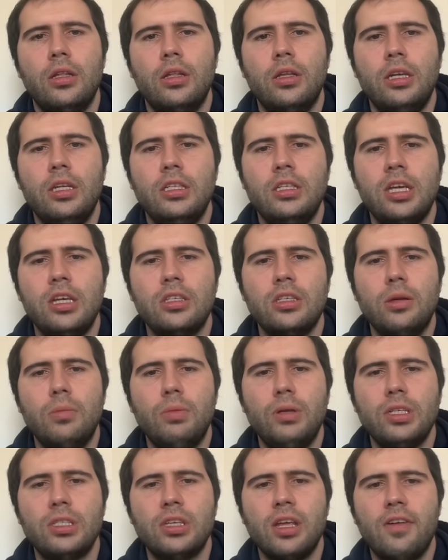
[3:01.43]
He takes on
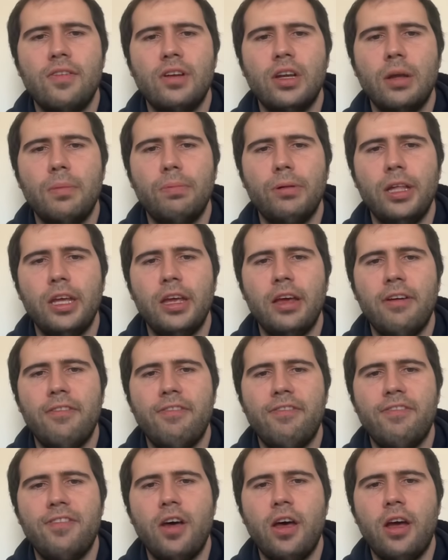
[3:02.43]
b7. I play
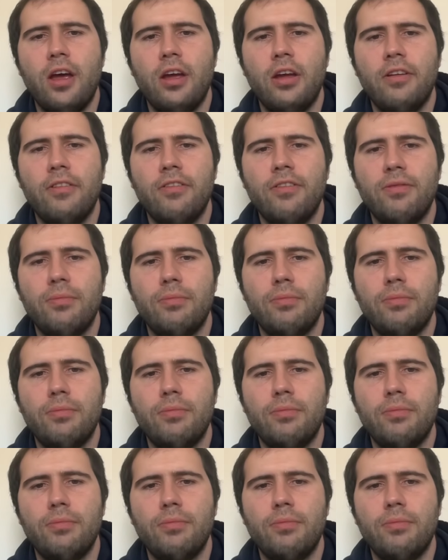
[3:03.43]
f5.